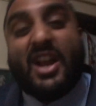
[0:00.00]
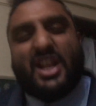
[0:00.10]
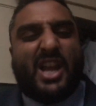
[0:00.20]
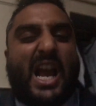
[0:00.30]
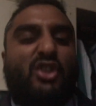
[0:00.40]

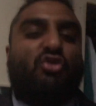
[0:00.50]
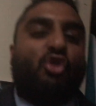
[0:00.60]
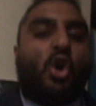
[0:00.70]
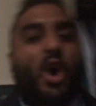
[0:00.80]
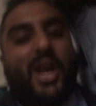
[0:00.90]
That's
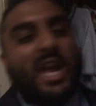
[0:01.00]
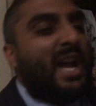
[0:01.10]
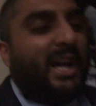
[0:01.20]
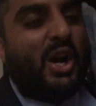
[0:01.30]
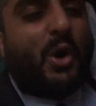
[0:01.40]
right.
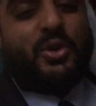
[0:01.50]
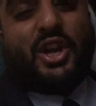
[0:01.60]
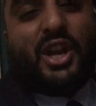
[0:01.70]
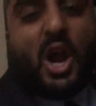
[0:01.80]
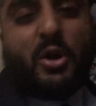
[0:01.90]
Oh, you
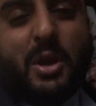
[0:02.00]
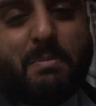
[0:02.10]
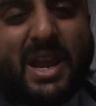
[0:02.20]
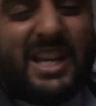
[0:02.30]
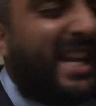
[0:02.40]
know what I
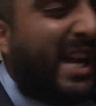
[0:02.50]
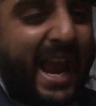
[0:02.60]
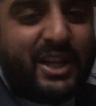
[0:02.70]
mean? He ain't